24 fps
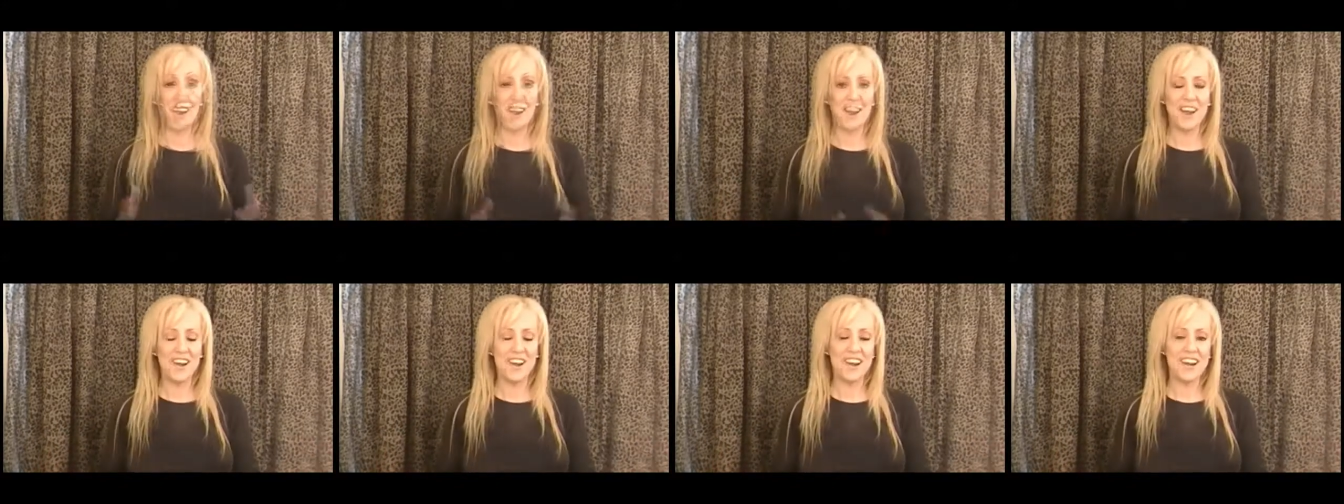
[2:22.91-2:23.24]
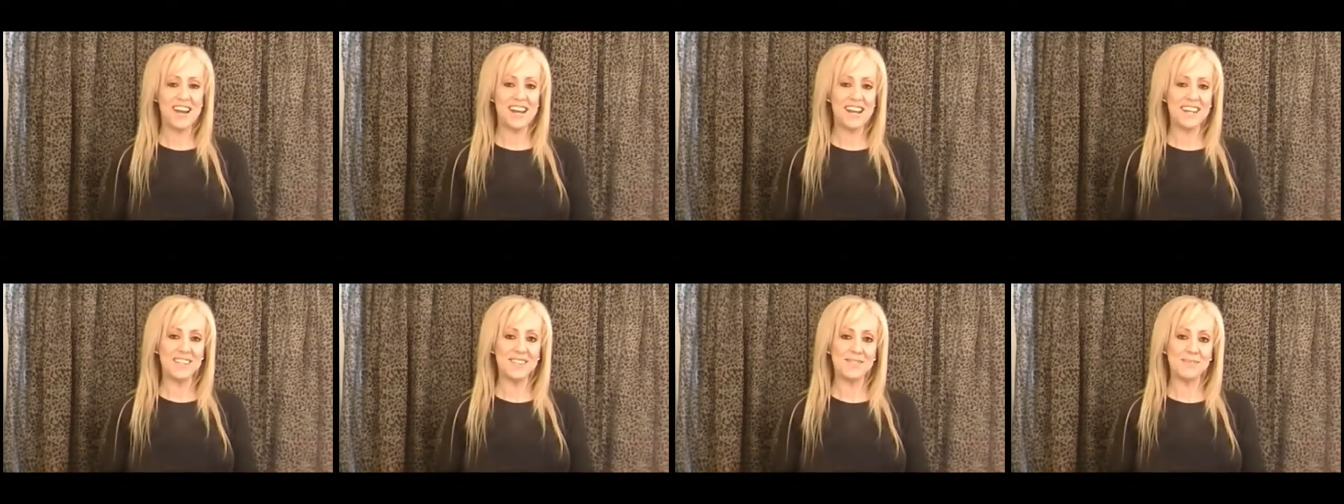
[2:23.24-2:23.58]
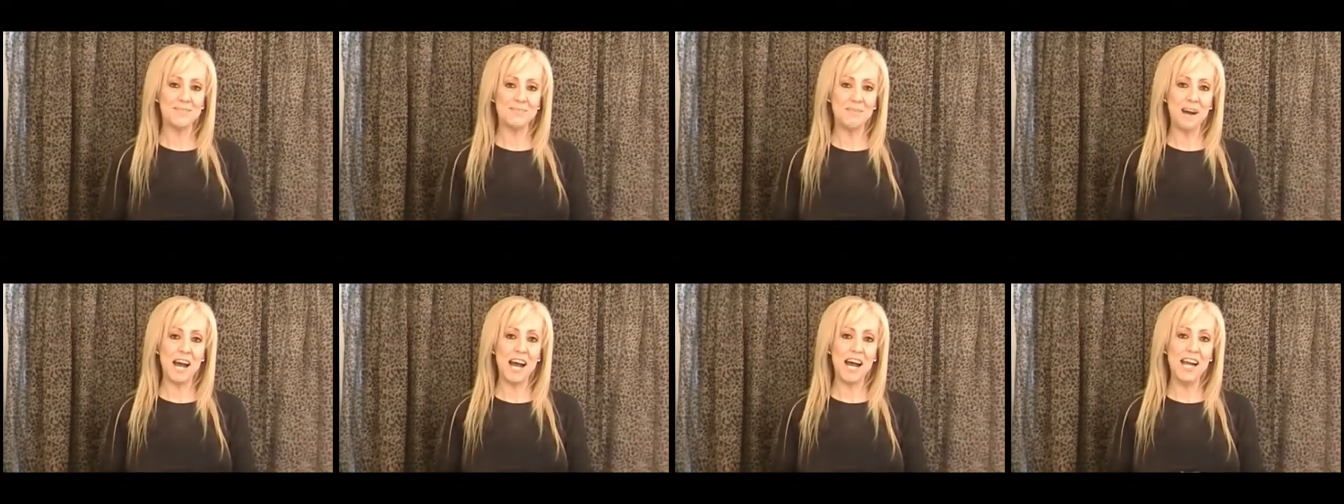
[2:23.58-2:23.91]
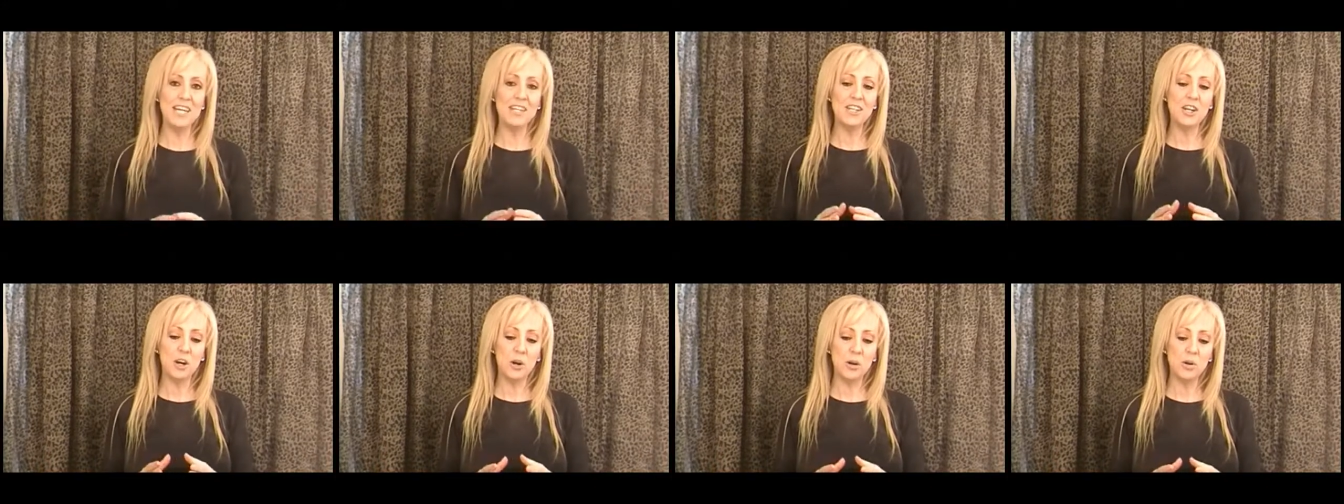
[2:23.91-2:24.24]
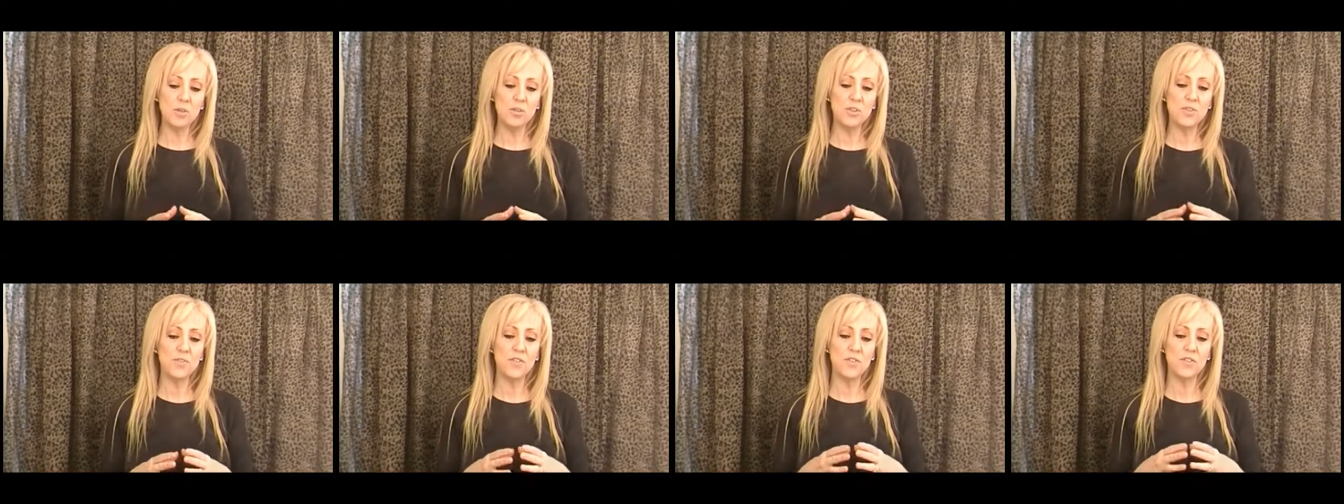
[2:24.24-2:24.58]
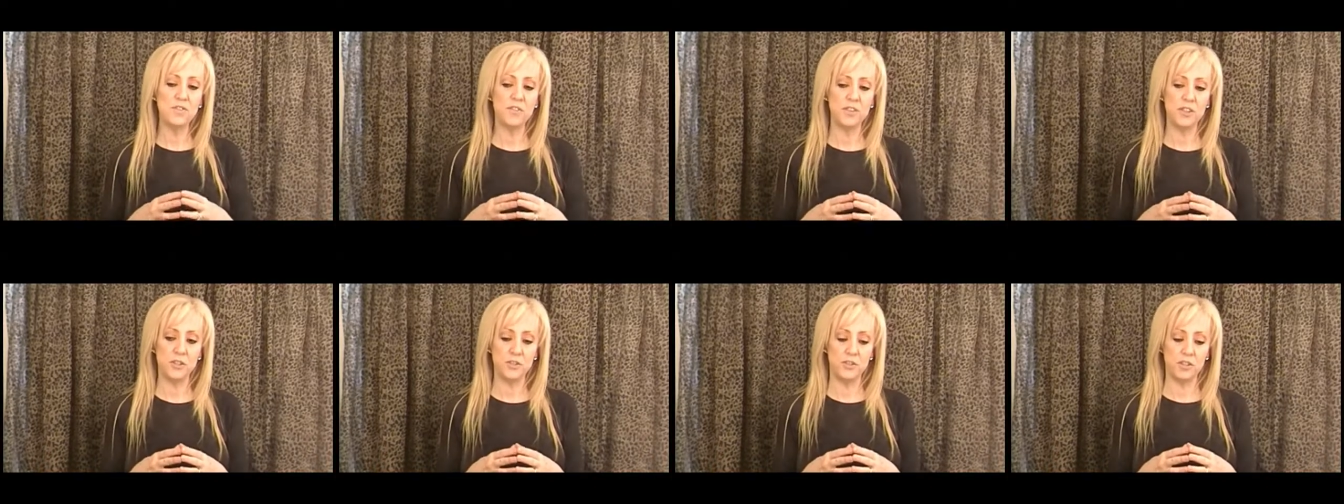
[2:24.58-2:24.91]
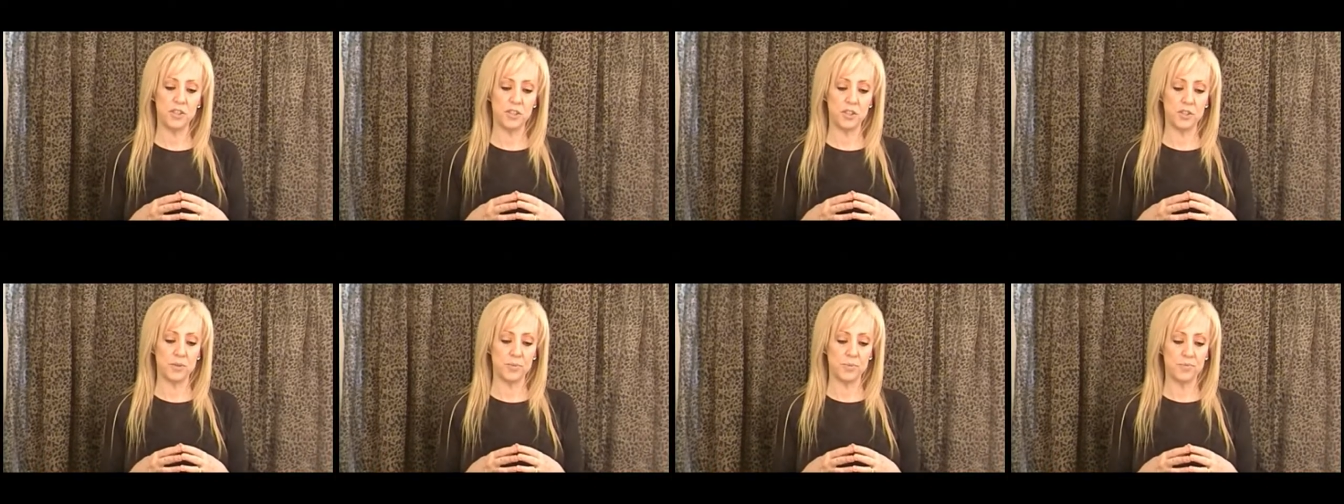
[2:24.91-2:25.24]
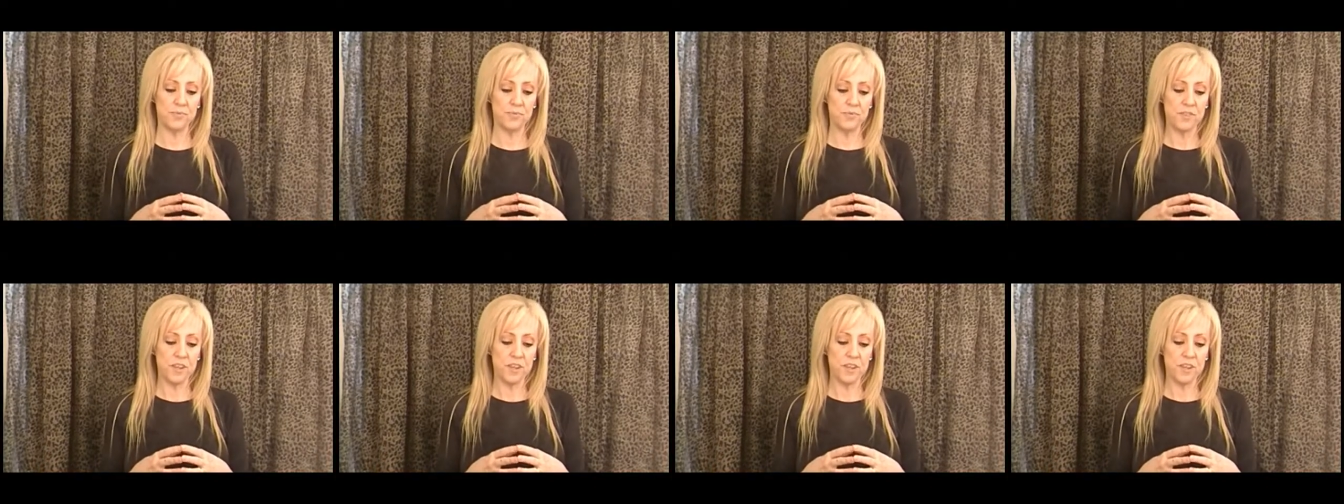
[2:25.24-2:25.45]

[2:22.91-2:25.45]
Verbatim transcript: All right, my goals for the future.